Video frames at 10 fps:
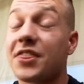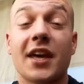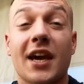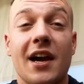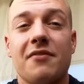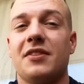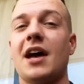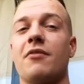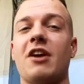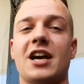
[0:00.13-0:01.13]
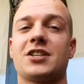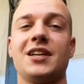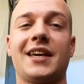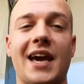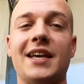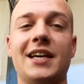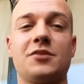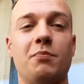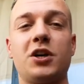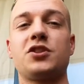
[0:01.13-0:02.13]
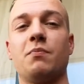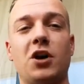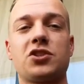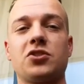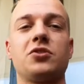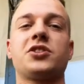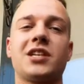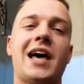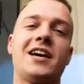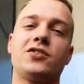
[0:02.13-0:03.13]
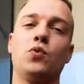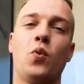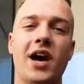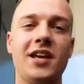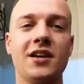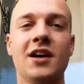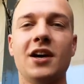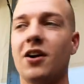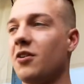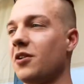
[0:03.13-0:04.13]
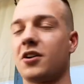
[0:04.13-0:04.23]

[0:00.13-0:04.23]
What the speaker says: think I've never actually gained as much muscle slash weight on a